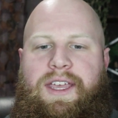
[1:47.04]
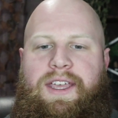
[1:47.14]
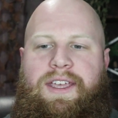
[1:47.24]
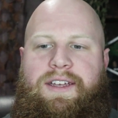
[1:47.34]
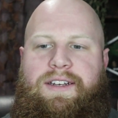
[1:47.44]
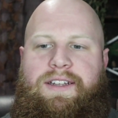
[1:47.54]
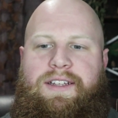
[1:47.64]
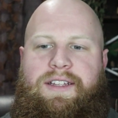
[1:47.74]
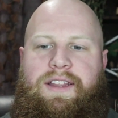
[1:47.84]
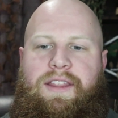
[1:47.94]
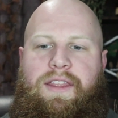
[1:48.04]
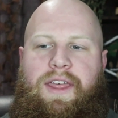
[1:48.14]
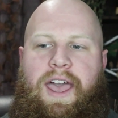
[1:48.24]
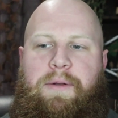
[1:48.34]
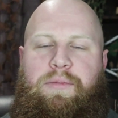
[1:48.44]
And
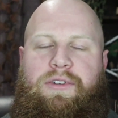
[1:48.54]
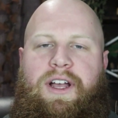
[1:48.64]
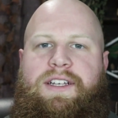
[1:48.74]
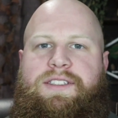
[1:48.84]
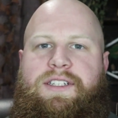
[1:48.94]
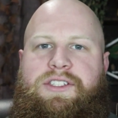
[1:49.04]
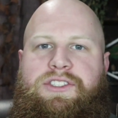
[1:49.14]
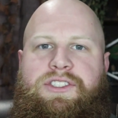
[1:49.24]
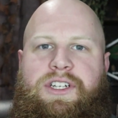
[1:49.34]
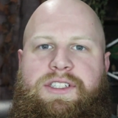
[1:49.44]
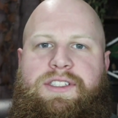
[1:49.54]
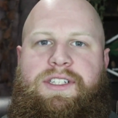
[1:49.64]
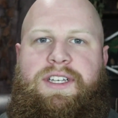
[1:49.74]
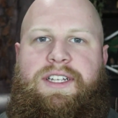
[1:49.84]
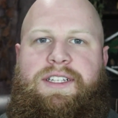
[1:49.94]
that process
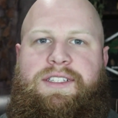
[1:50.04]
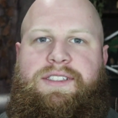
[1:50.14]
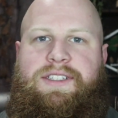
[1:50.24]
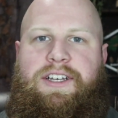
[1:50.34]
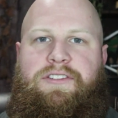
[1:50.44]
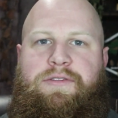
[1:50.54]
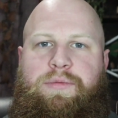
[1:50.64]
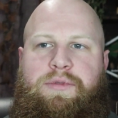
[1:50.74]
just in itself